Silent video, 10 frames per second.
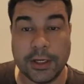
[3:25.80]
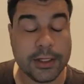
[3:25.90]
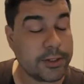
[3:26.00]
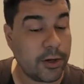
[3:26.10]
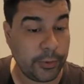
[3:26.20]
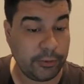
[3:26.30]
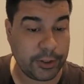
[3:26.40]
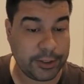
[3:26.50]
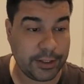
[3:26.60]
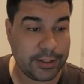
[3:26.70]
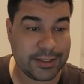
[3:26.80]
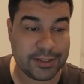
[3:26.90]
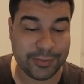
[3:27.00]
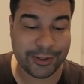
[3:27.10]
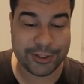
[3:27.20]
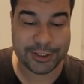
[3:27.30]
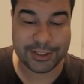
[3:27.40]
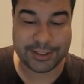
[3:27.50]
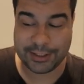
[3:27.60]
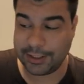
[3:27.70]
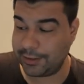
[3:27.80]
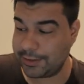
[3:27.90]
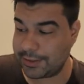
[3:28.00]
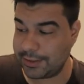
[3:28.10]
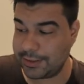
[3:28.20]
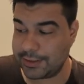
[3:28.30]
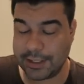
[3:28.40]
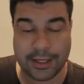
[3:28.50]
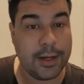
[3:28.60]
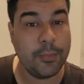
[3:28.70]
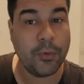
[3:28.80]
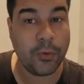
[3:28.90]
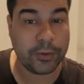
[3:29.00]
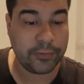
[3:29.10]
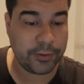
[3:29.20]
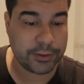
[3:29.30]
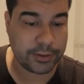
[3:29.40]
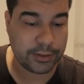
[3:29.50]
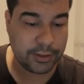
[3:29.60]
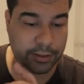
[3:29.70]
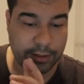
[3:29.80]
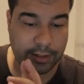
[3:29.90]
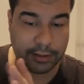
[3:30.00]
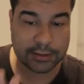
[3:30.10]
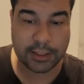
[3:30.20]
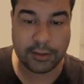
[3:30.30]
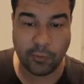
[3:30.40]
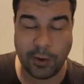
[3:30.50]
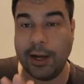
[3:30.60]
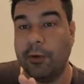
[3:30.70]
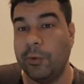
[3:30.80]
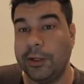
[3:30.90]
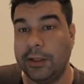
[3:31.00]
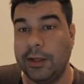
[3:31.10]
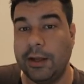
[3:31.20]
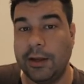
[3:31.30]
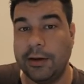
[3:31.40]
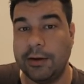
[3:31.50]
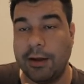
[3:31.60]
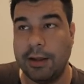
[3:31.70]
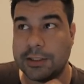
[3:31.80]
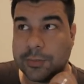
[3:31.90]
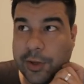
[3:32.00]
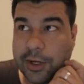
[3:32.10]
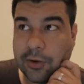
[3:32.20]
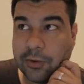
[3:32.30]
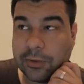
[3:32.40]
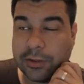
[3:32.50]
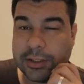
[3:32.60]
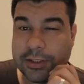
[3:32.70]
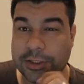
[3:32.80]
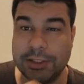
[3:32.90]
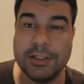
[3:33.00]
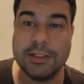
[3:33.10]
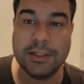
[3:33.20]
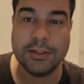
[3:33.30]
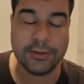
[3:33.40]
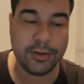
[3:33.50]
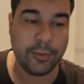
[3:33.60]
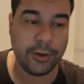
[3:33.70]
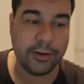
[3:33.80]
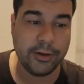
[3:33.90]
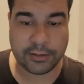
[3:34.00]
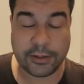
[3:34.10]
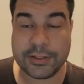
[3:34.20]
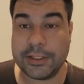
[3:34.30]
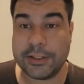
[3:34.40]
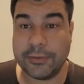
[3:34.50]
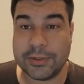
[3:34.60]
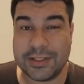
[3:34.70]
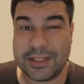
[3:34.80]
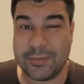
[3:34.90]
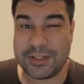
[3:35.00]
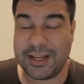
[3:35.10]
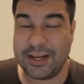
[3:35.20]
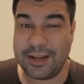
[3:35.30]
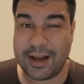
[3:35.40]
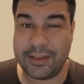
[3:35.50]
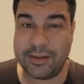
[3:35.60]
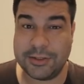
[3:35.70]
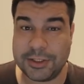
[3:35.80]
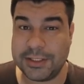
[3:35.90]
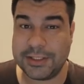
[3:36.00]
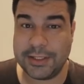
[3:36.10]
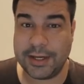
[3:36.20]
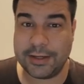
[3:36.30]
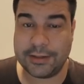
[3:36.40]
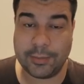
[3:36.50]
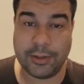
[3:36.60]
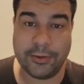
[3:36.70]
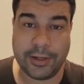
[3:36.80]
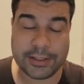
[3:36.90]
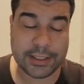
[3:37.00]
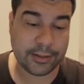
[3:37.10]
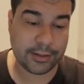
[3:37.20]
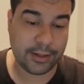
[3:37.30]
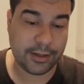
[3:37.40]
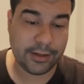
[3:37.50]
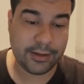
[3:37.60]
Next car we've got here is a Subaru GT. Now this is an import version. And I'll tell you why. We had a spec called the GT Turbo. Now essentially it was the same as any other GC8 WRX out there,